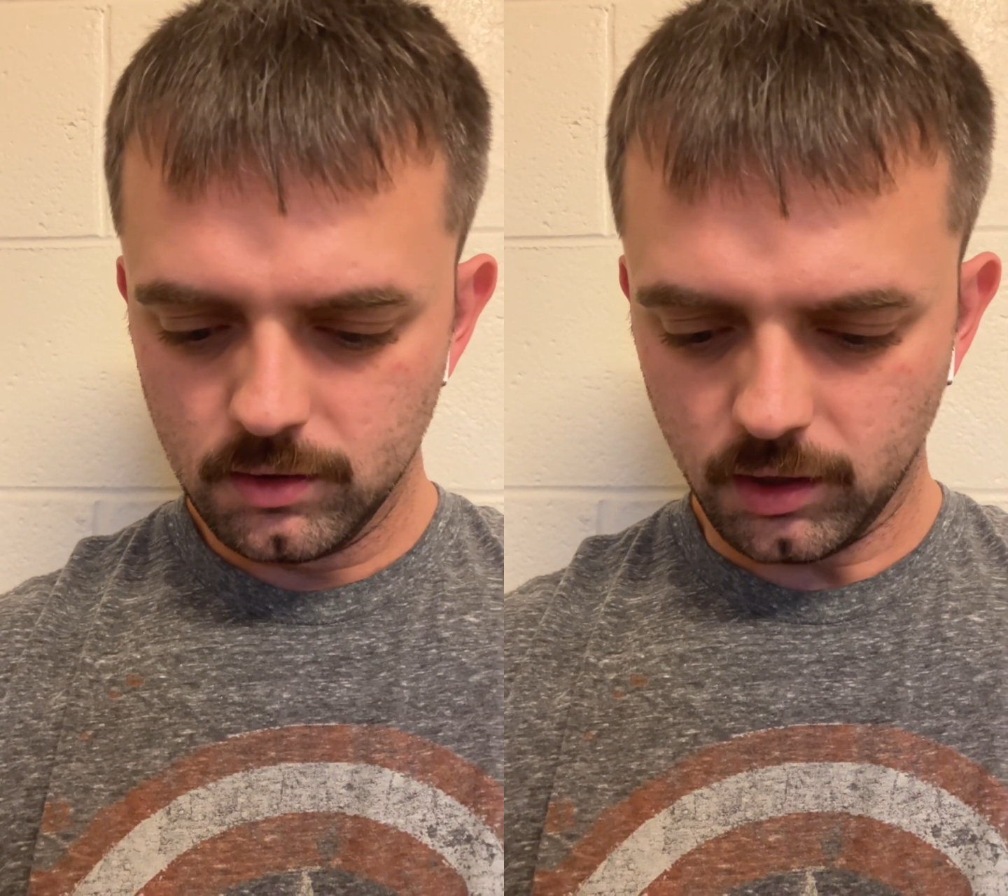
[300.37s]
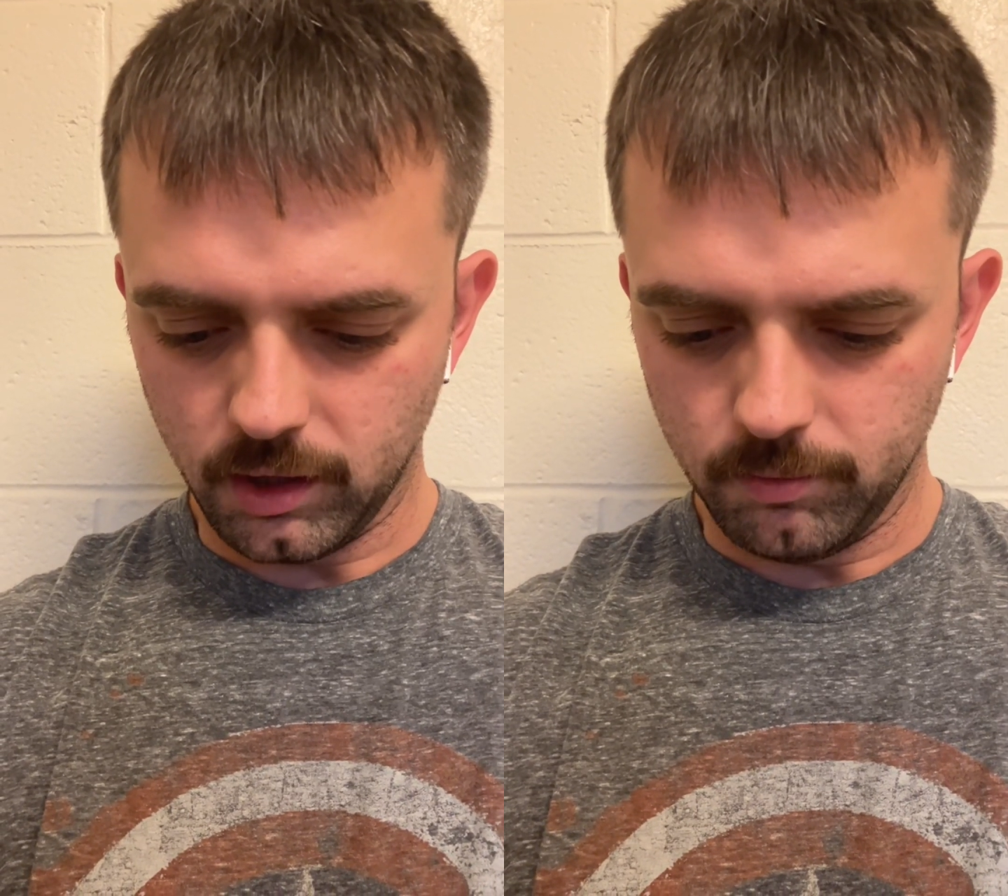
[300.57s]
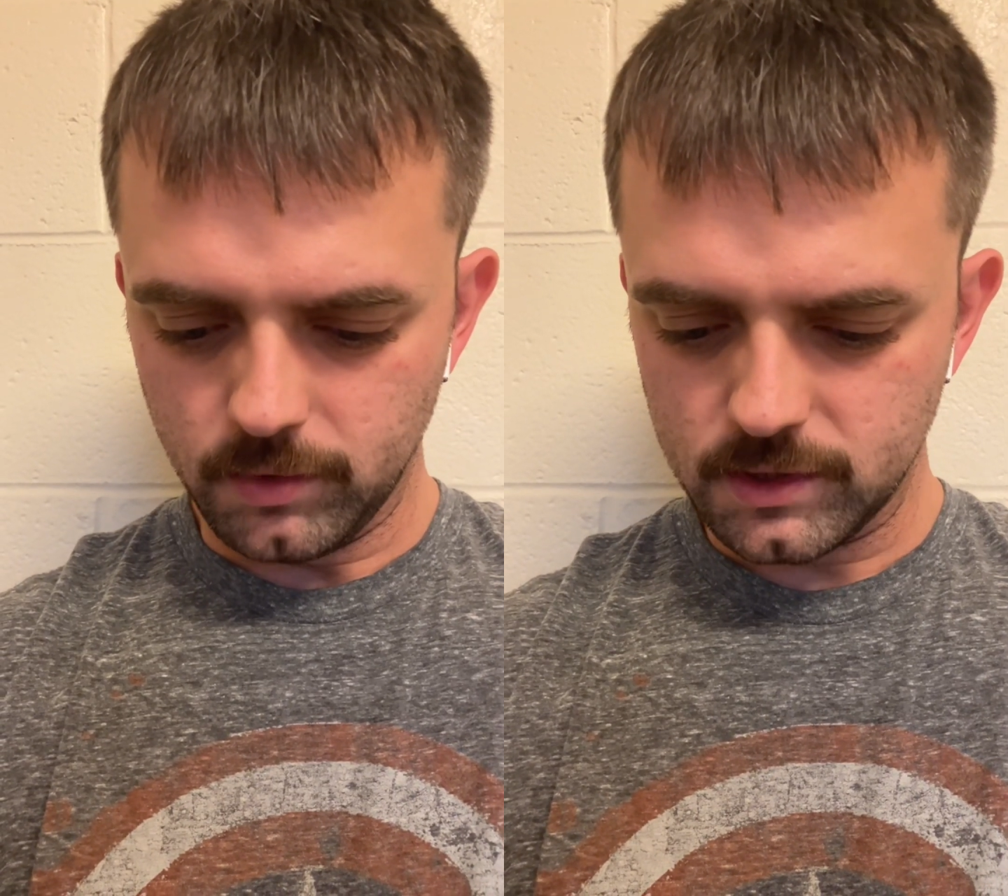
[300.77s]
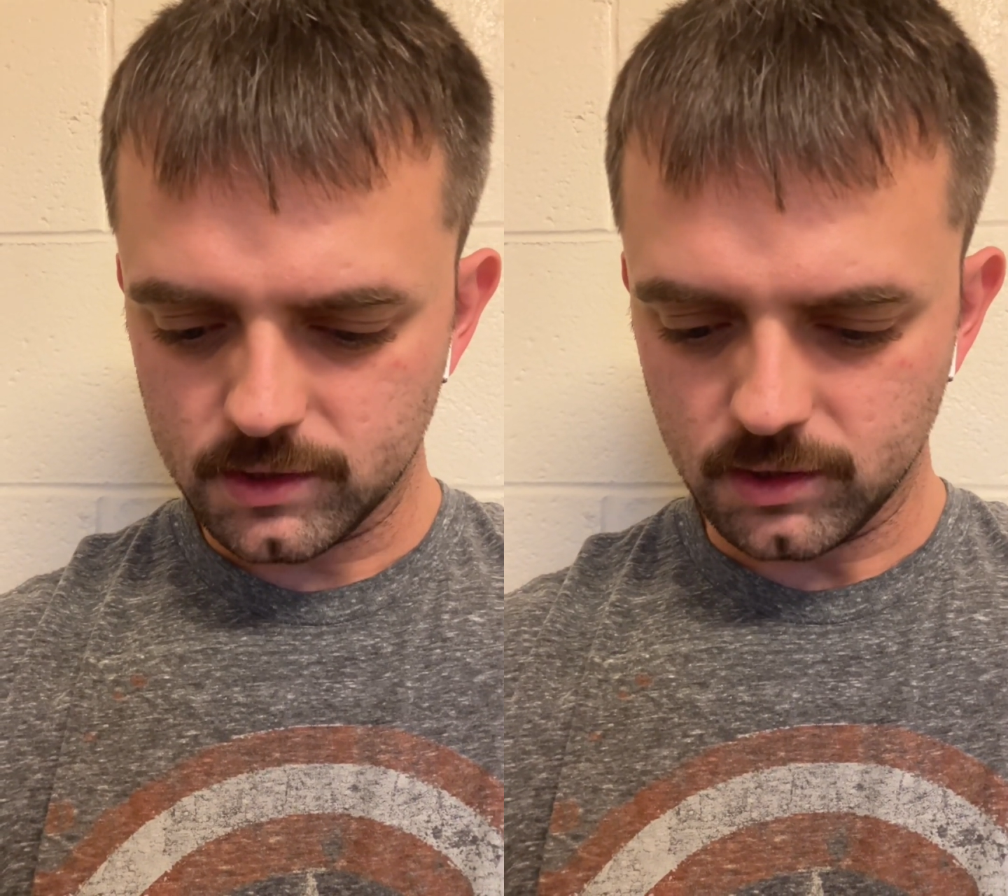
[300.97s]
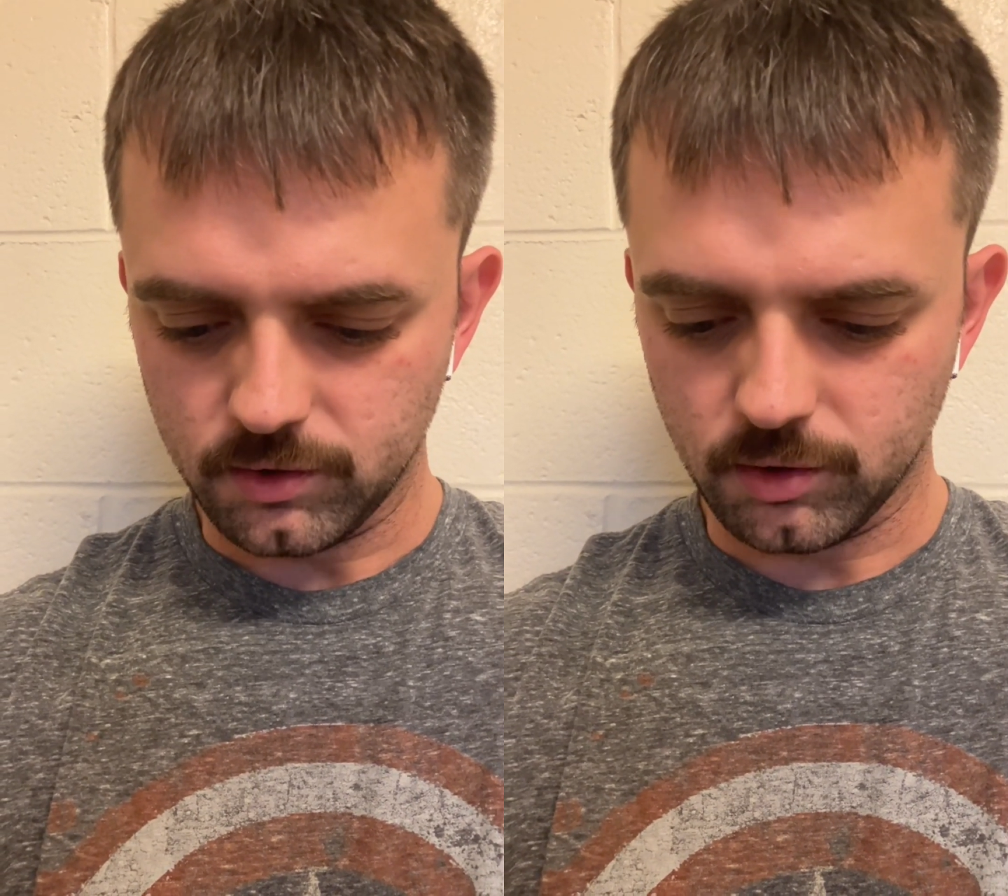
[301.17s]
and
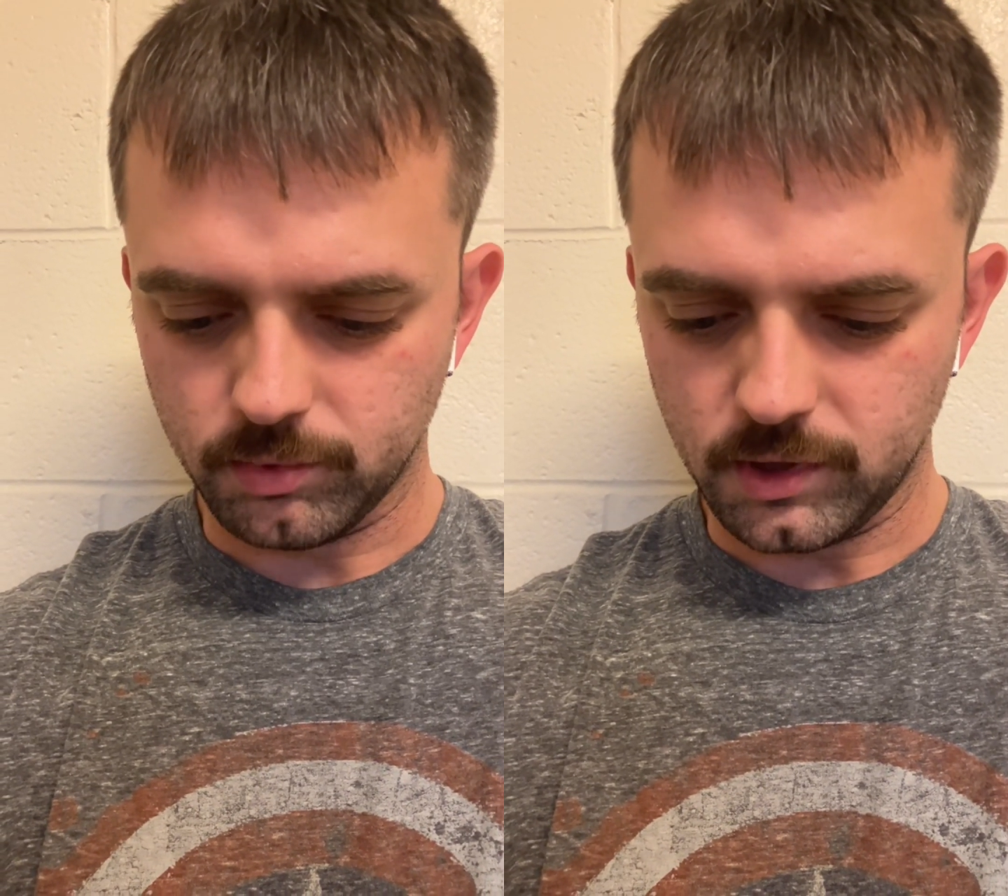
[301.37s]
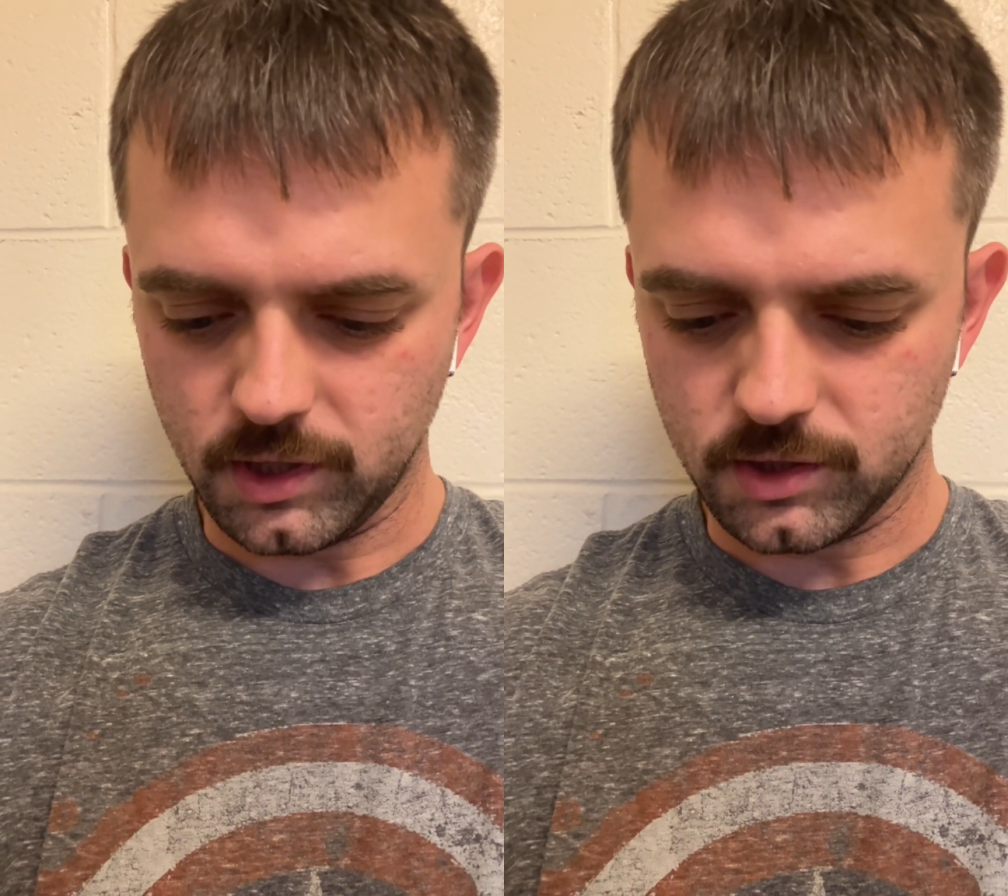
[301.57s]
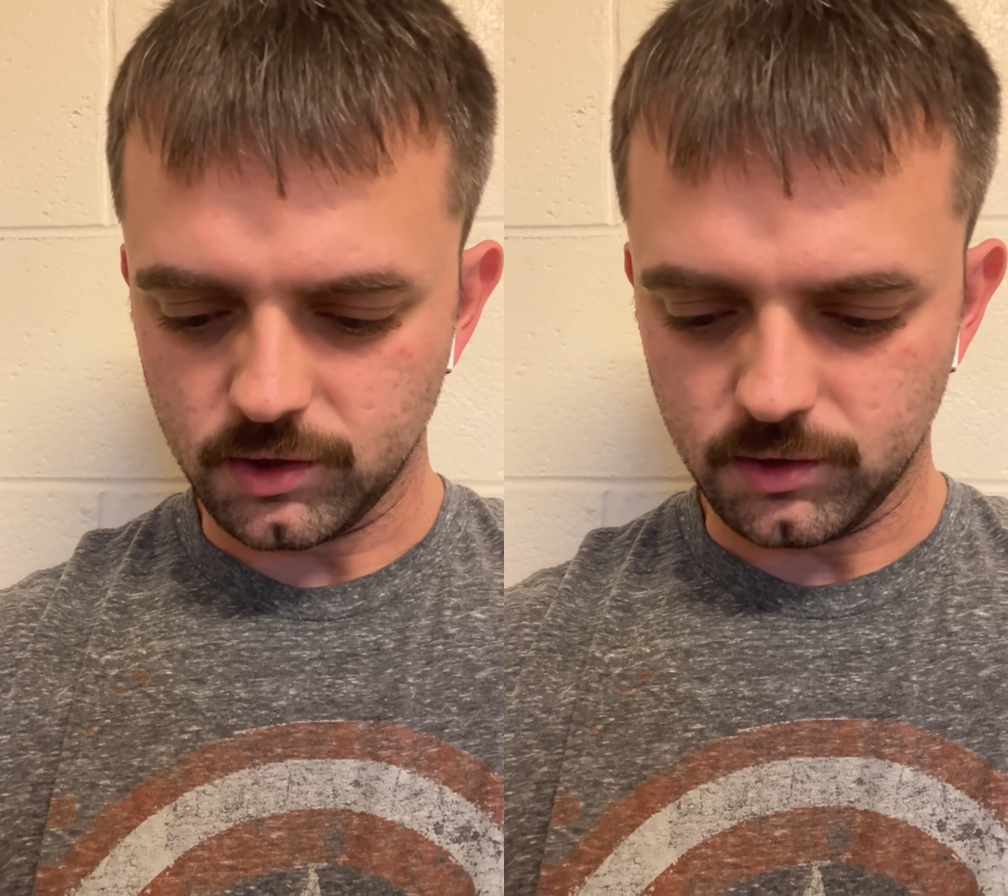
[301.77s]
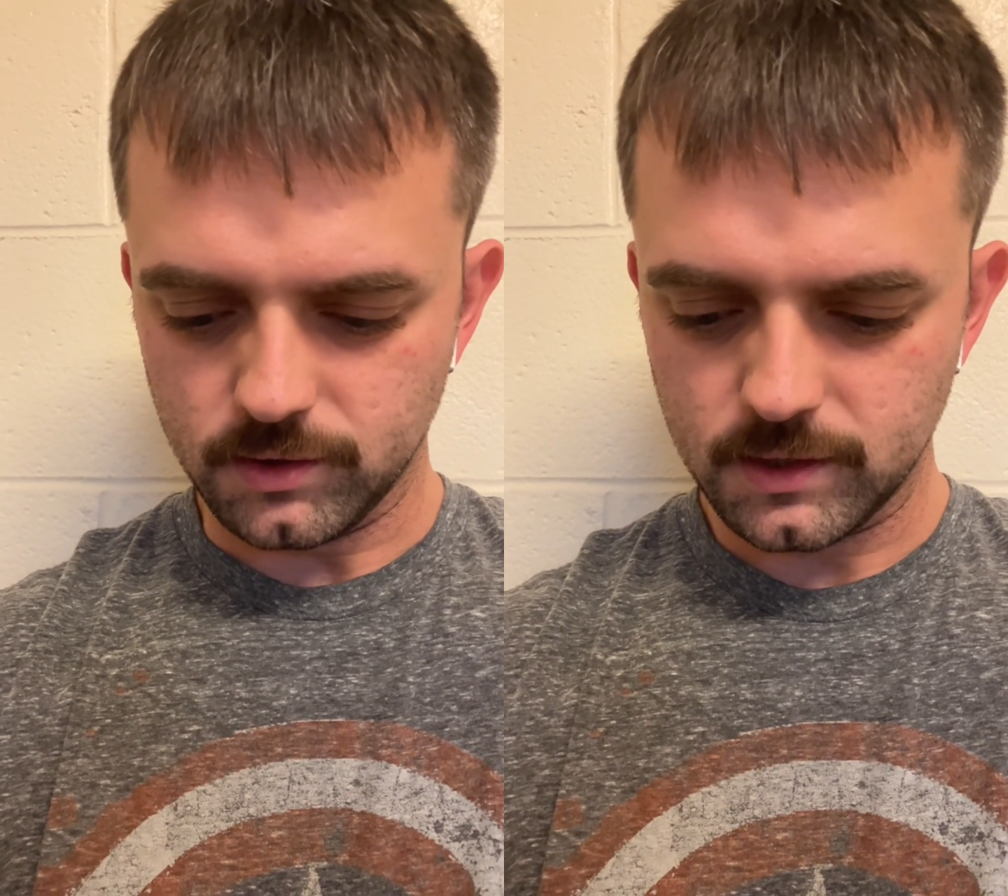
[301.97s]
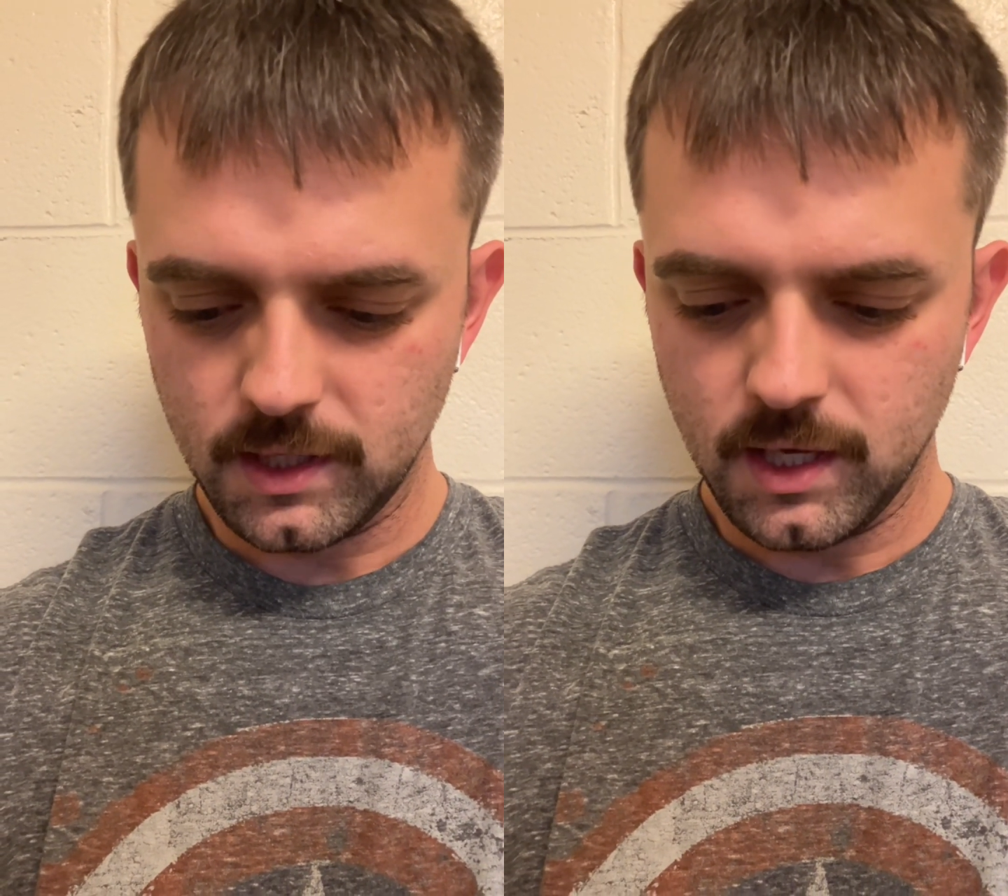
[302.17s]
misinterpretations,